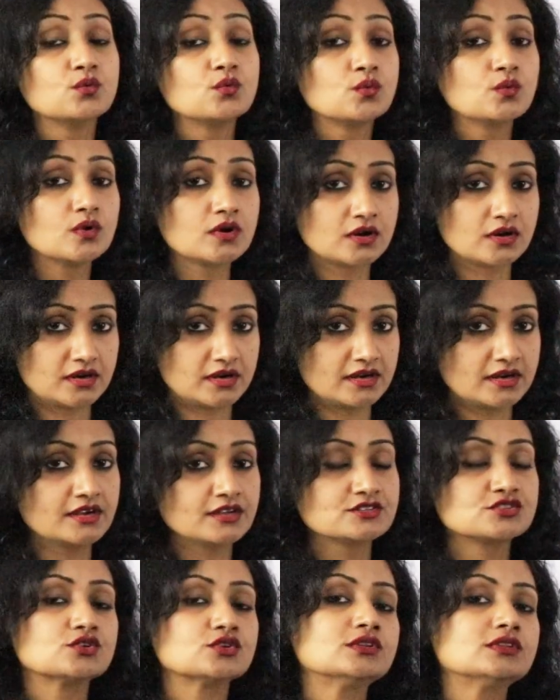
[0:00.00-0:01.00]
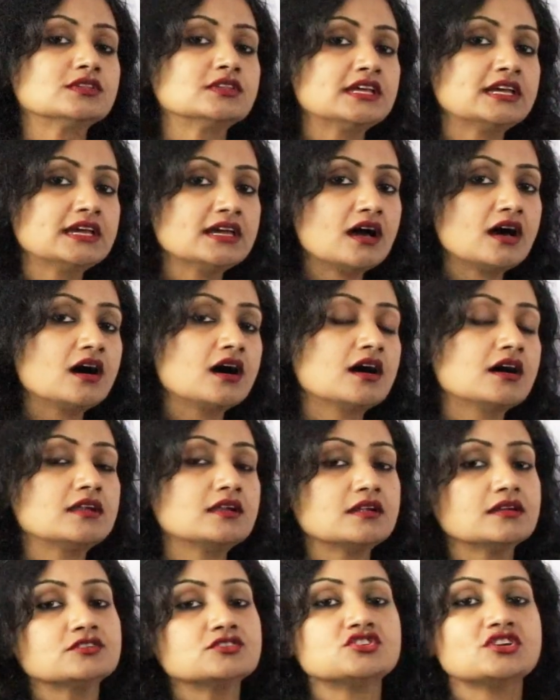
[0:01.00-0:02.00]
were. So they
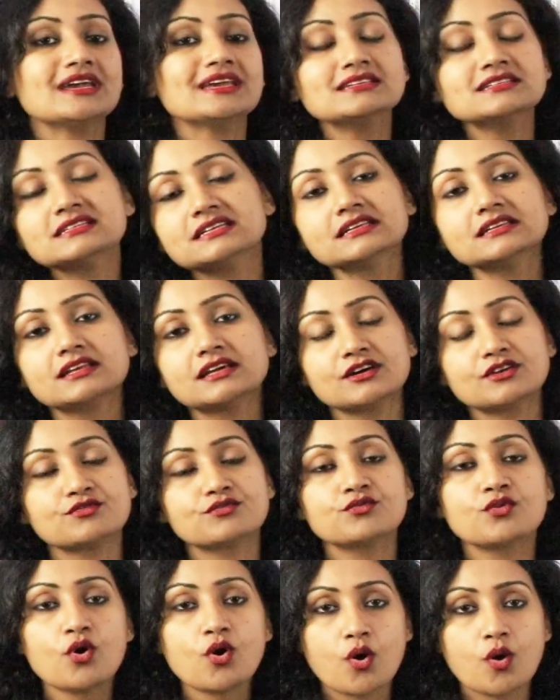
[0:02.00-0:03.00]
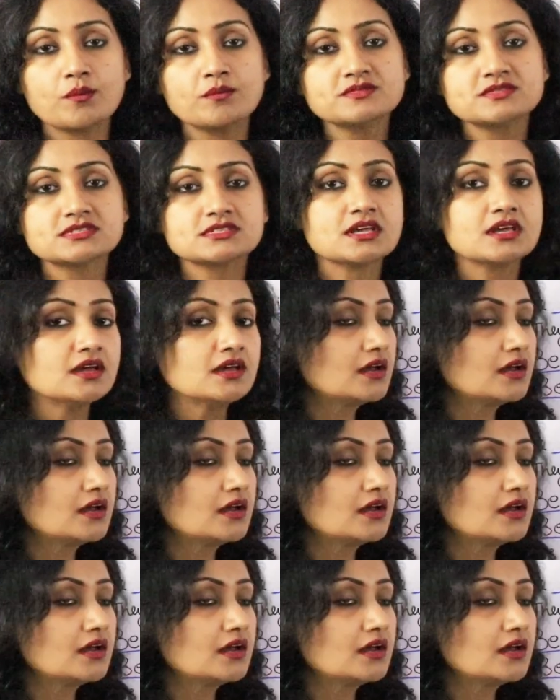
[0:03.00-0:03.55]
are changing their forms